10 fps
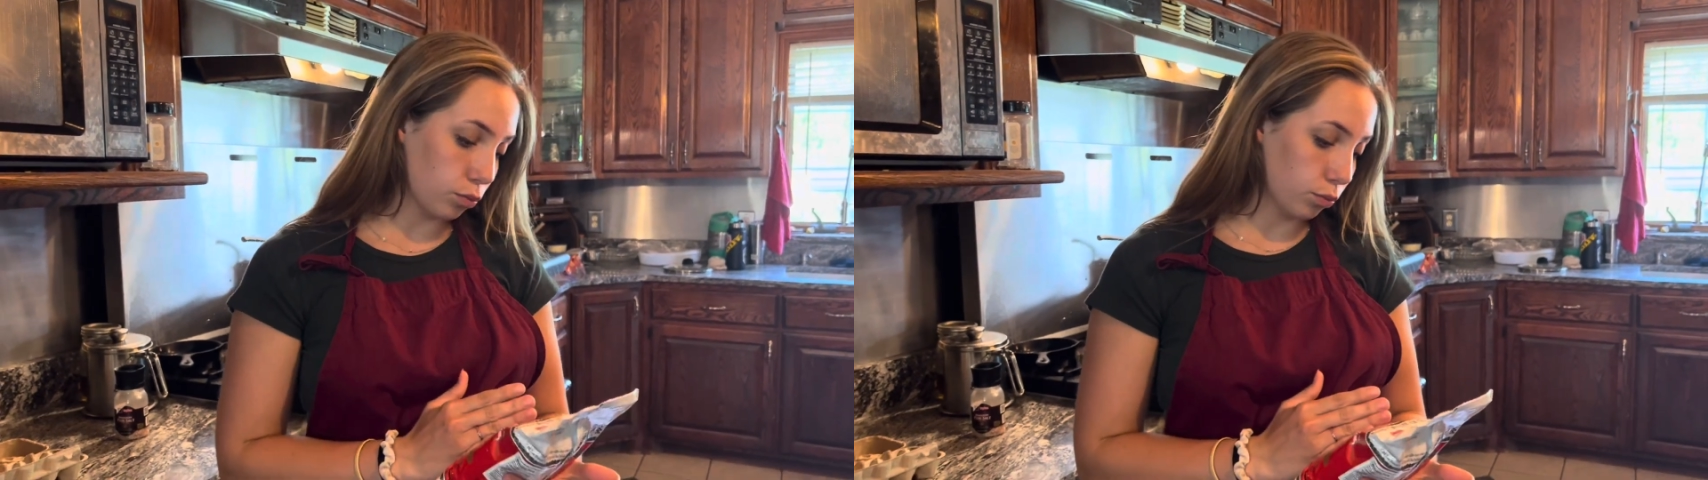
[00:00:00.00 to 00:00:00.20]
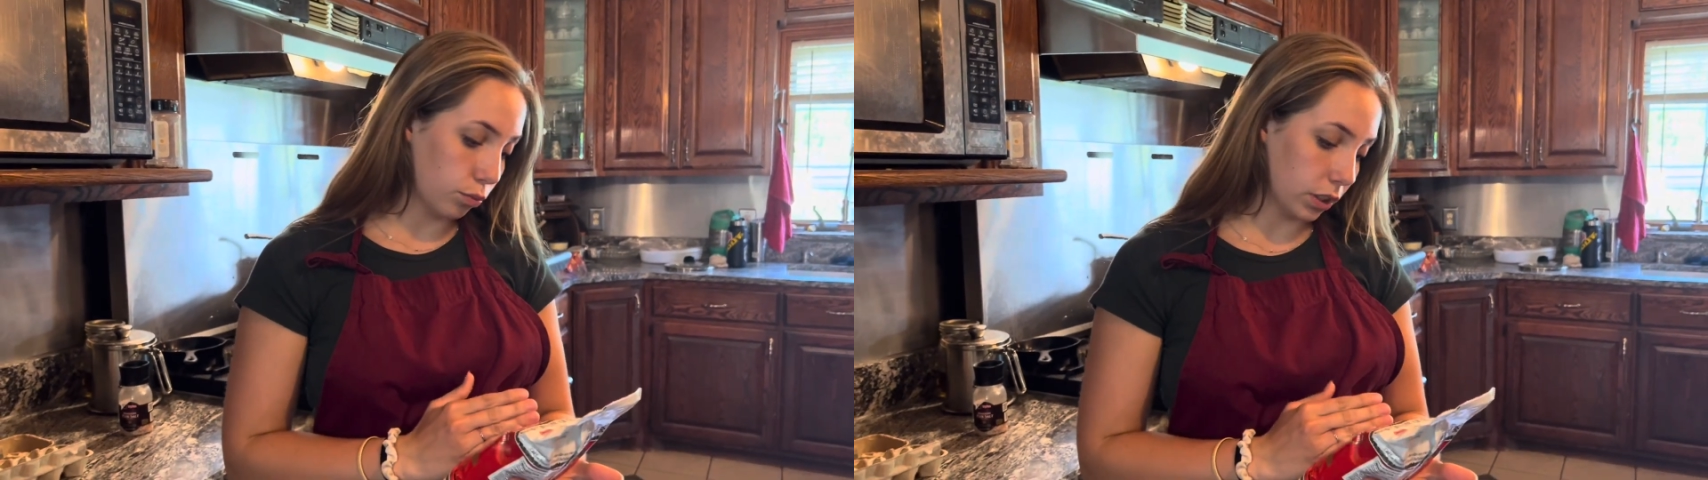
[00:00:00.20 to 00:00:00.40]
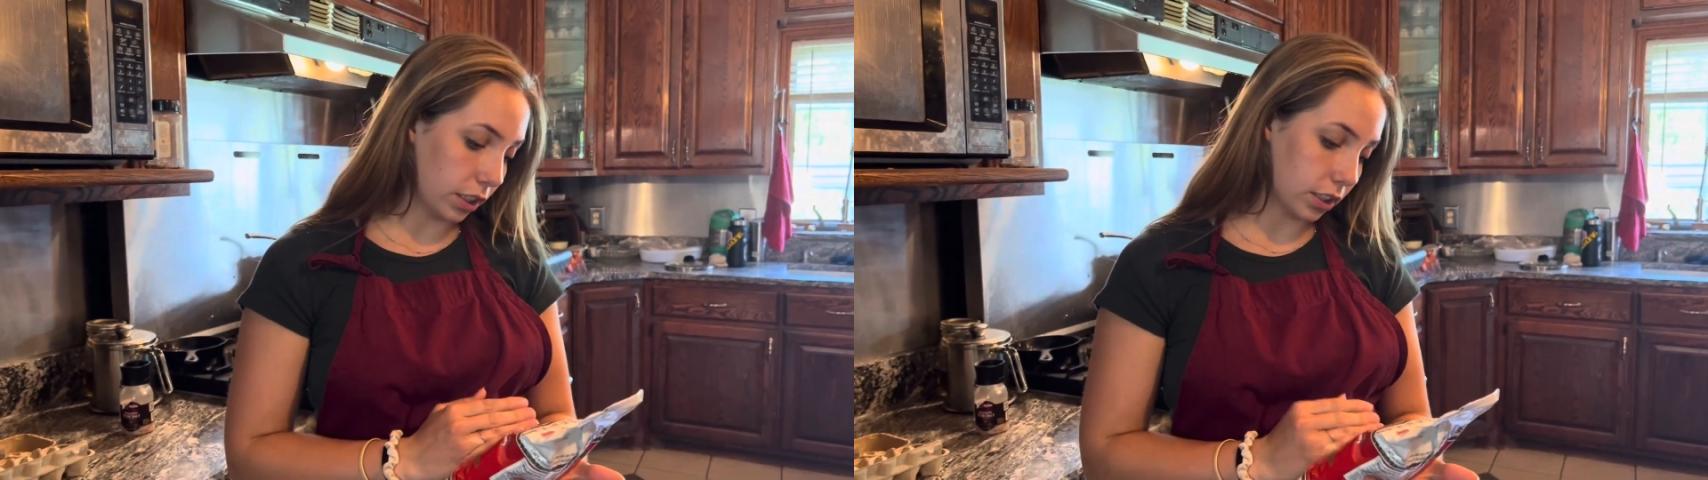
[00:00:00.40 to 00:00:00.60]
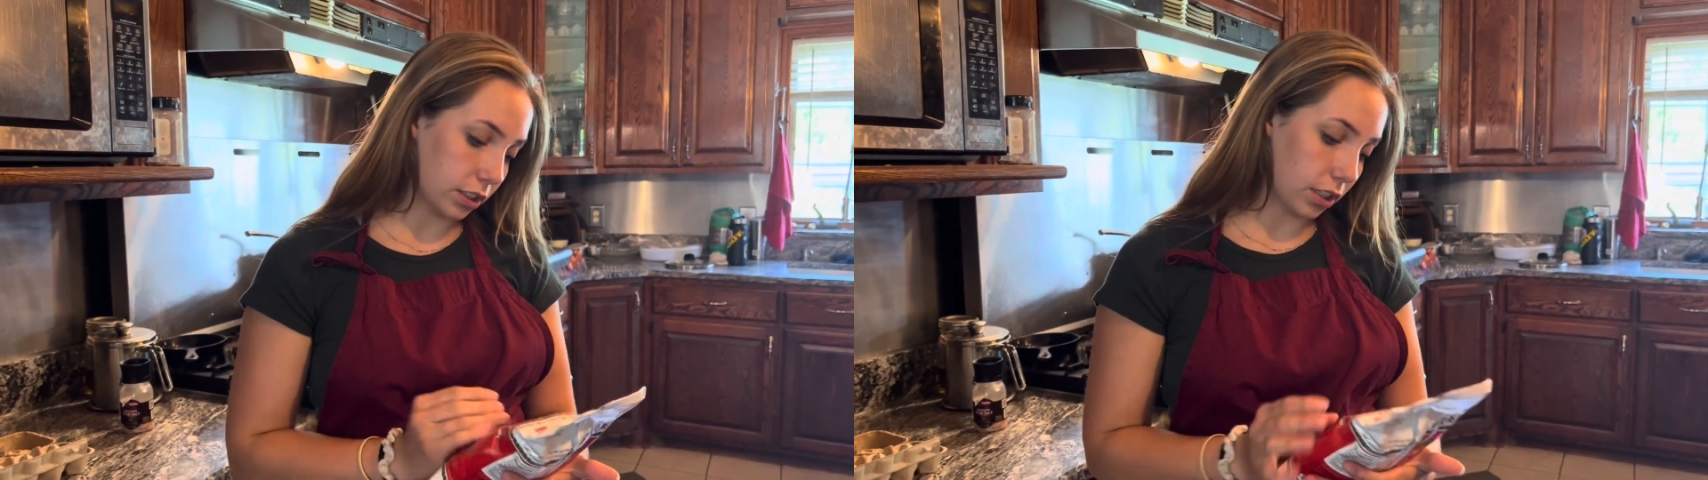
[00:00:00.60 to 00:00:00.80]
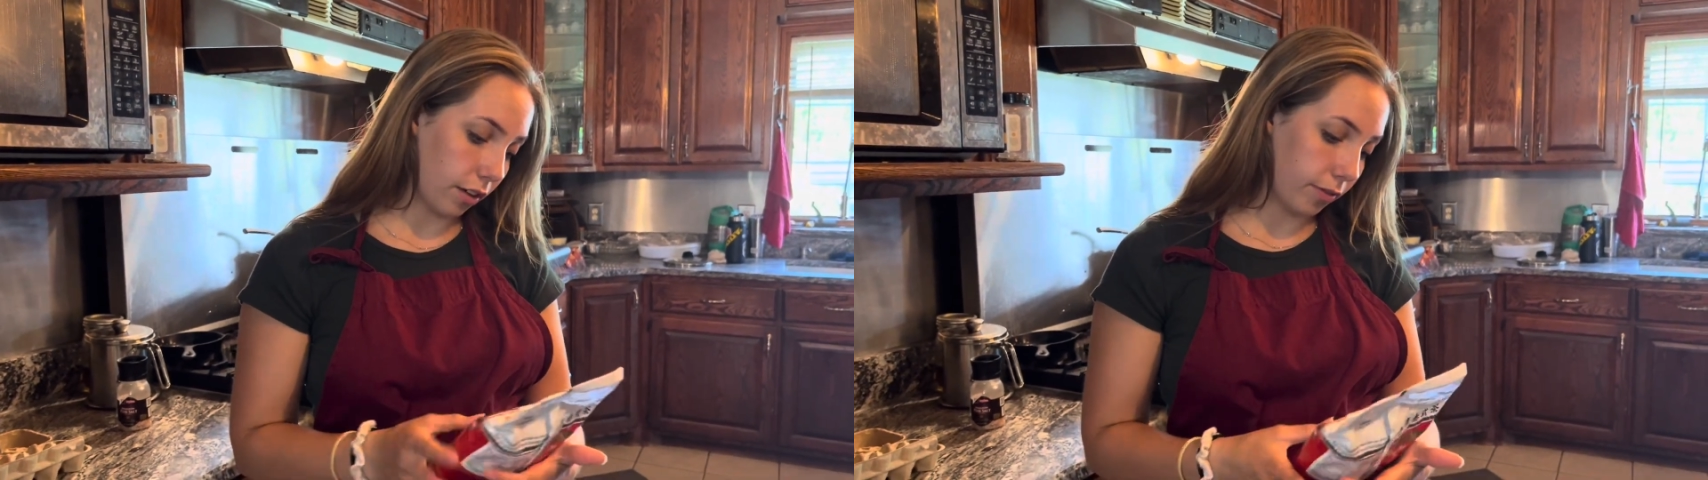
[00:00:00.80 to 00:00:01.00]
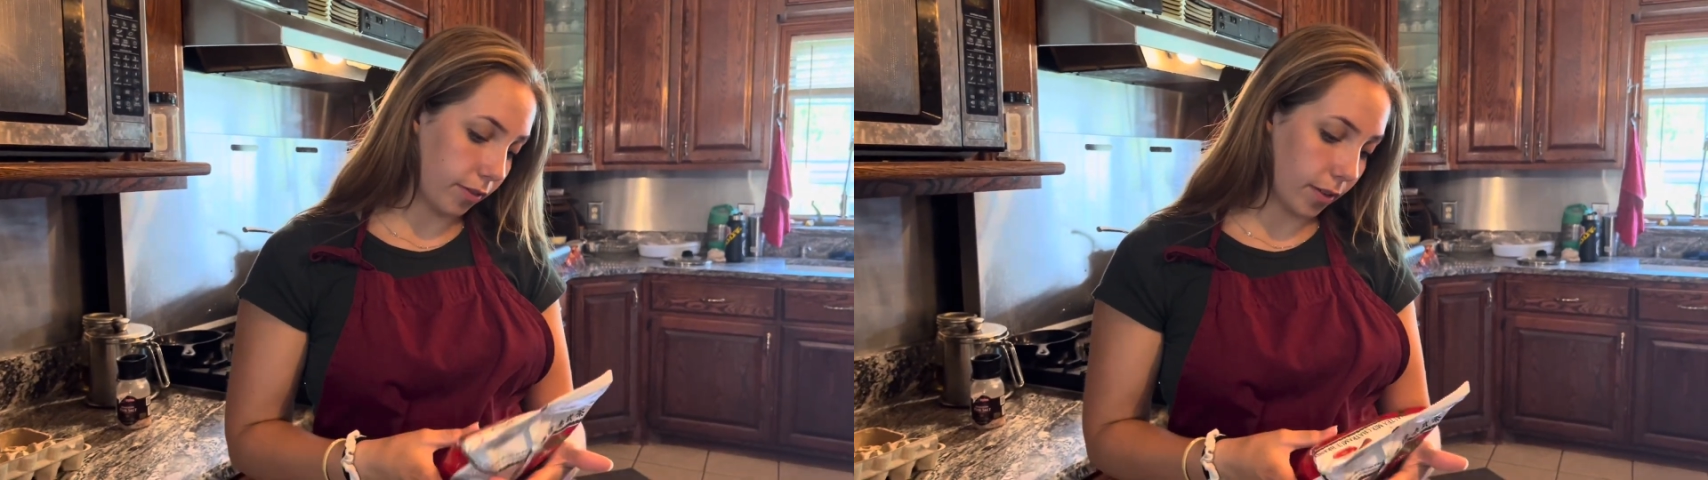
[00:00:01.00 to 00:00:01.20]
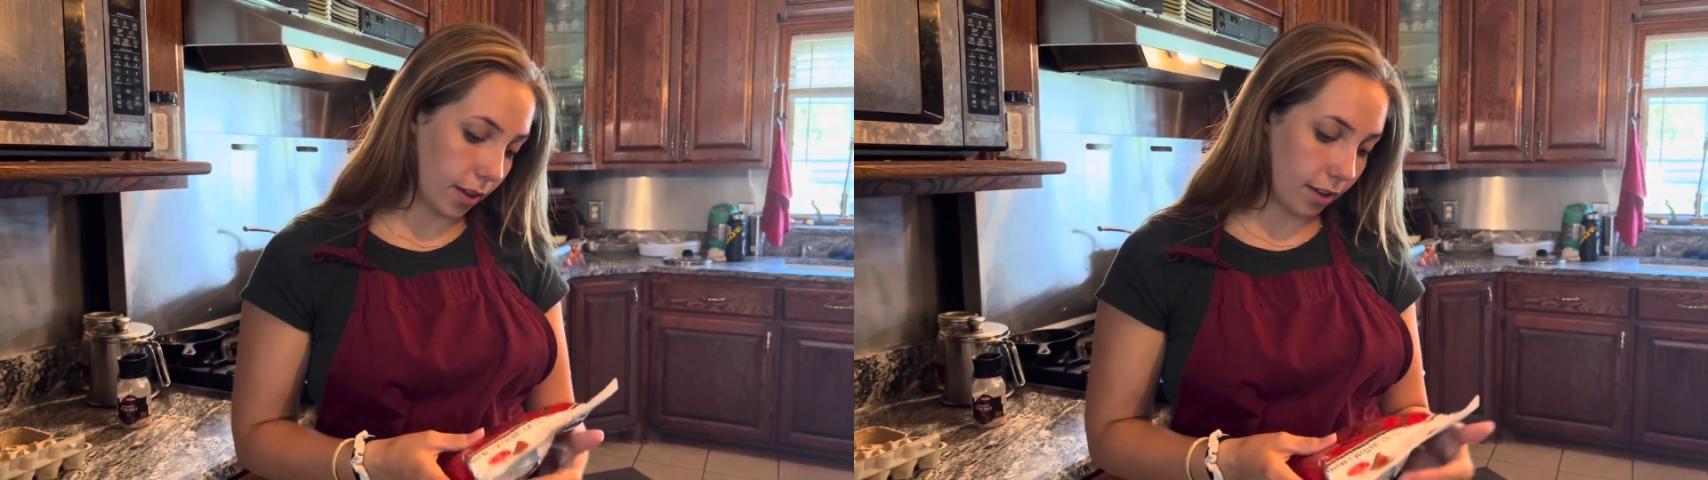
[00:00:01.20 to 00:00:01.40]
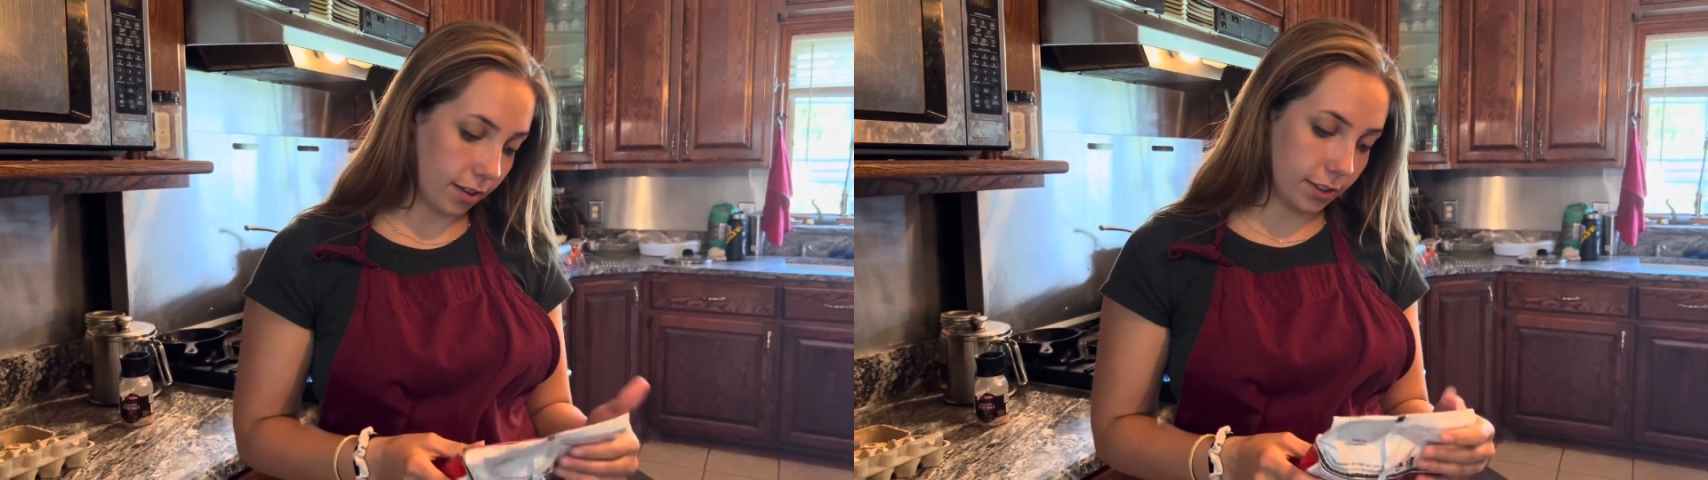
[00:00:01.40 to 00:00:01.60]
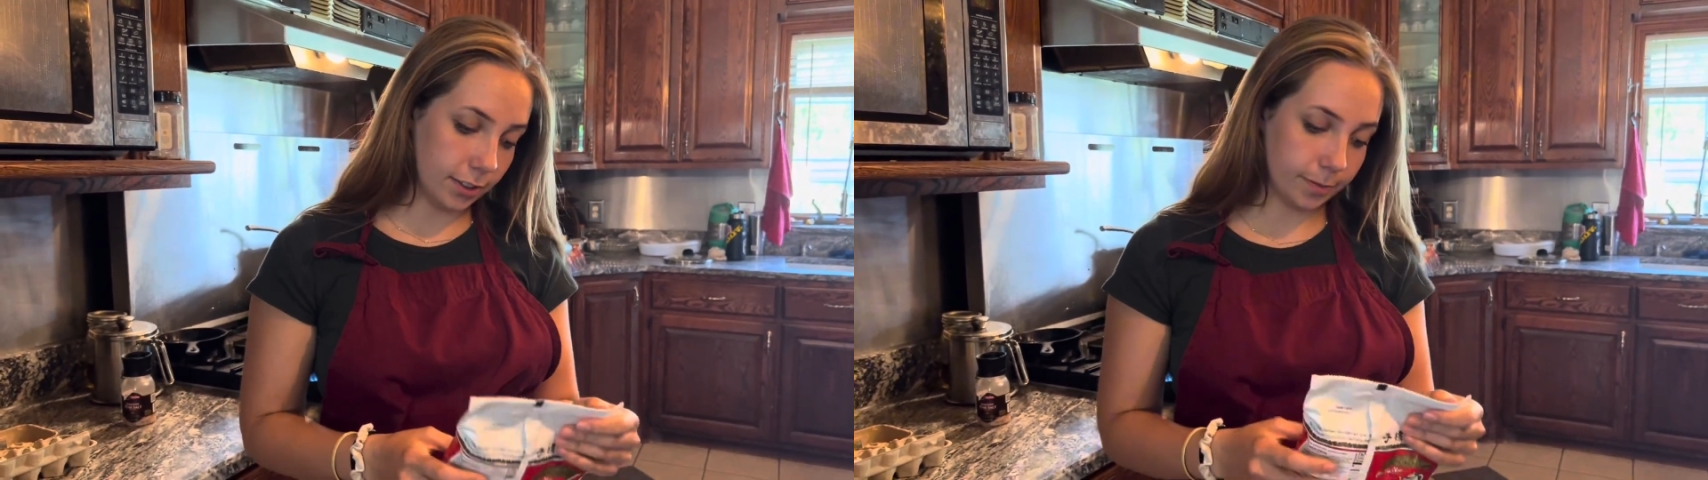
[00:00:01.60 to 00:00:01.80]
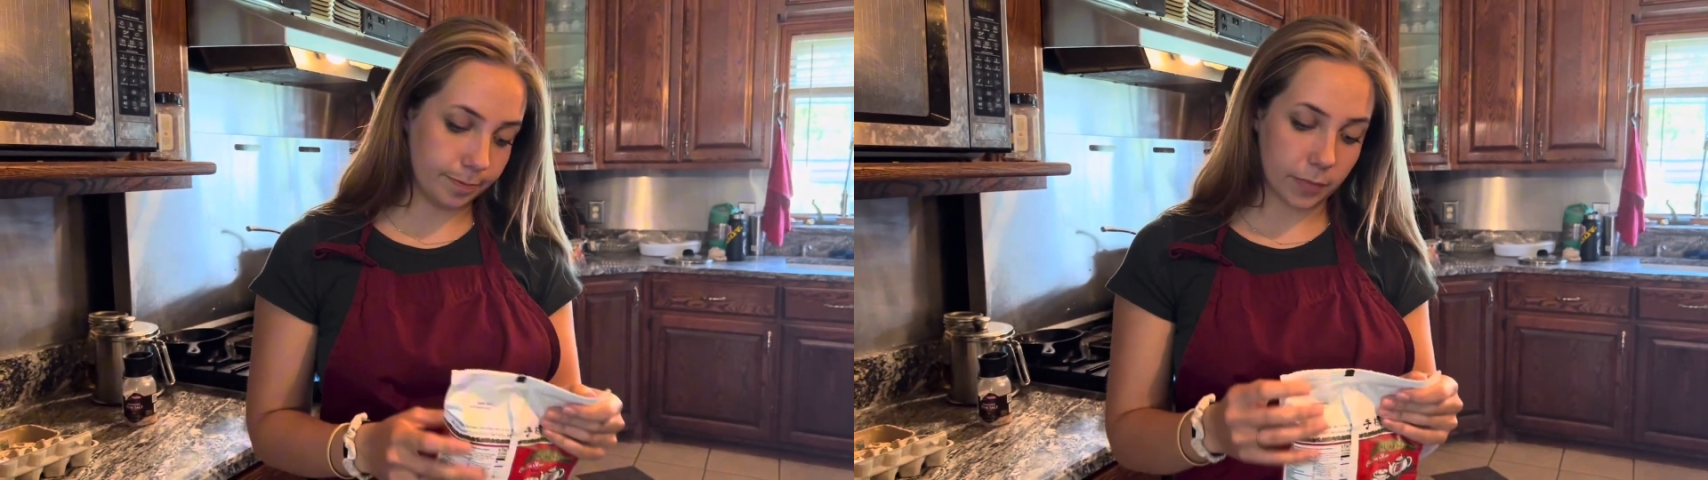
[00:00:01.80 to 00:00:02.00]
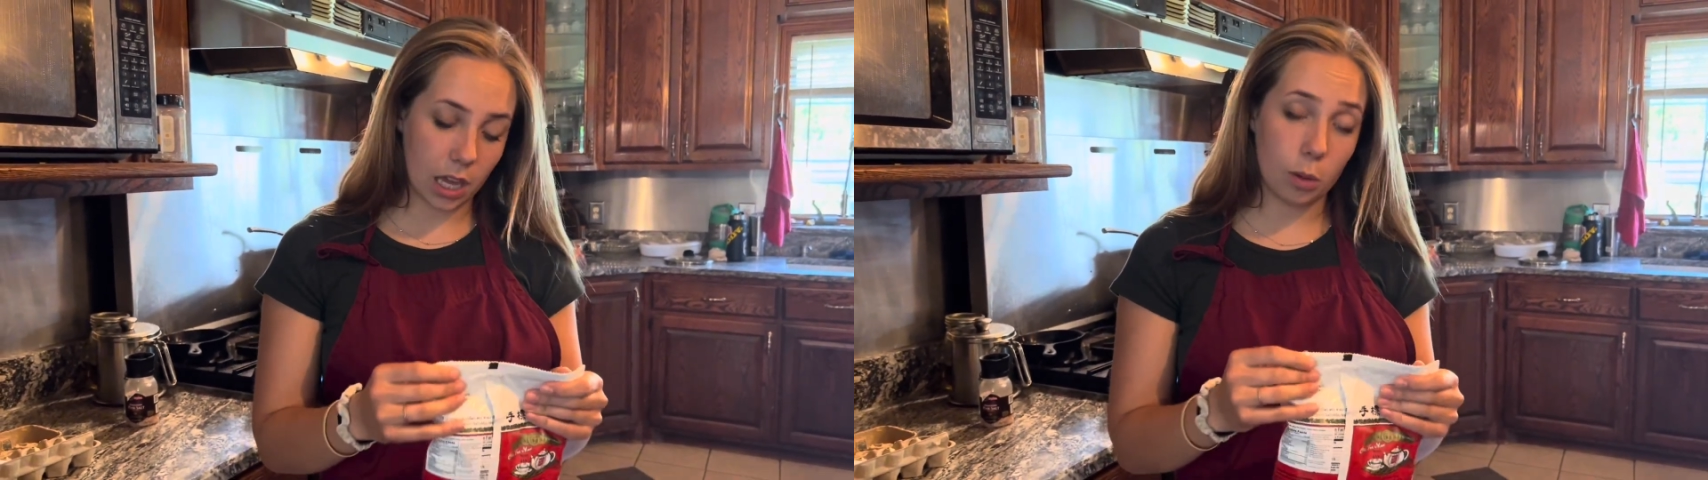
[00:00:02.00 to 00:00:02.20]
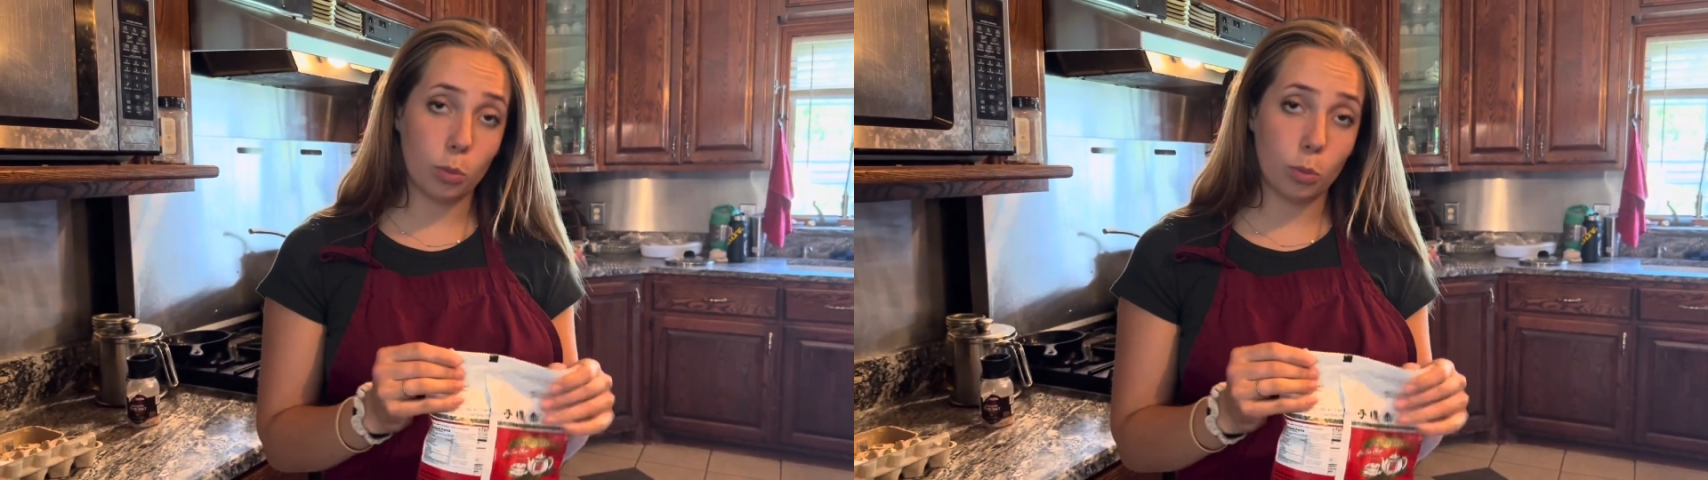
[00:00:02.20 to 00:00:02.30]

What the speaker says: Really good stuff. And